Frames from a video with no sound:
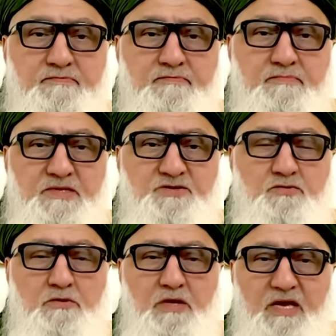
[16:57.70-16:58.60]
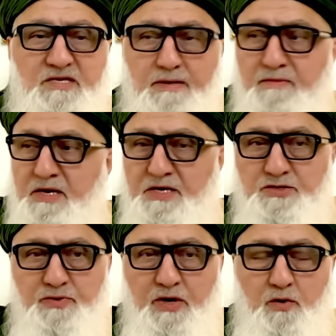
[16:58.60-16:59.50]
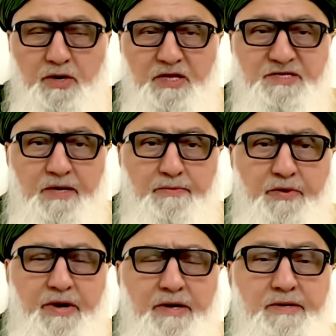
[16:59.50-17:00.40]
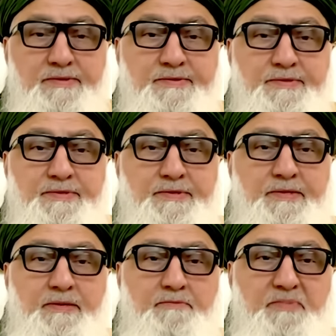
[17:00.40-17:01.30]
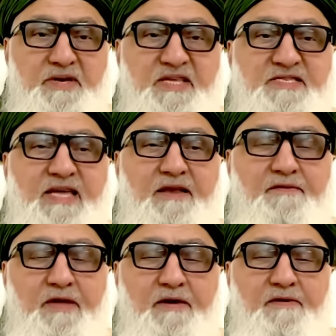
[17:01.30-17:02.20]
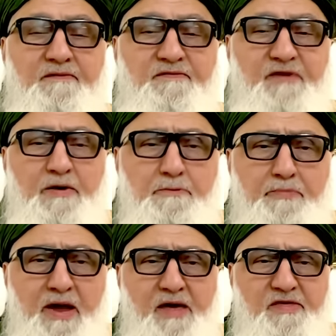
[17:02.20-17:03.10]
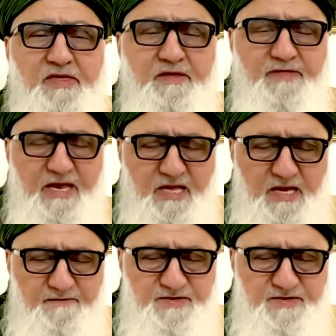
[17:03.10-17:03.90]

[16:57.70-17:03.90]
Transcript: It's not like something is recorded somewhere but it's that very breath that gives